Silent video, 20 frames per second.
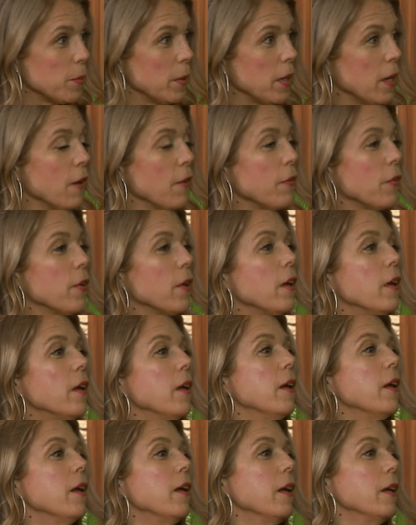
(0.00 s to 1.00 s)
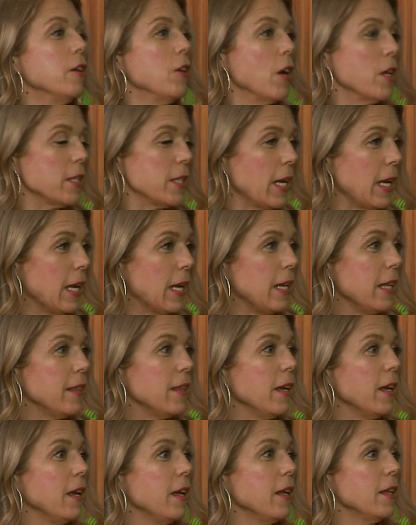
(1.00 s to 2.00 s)
It's a vicious cycle. Not saying
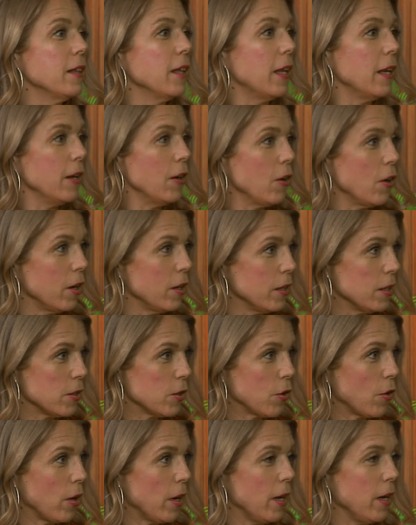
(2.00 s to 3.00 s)
anything, letting on, it's great.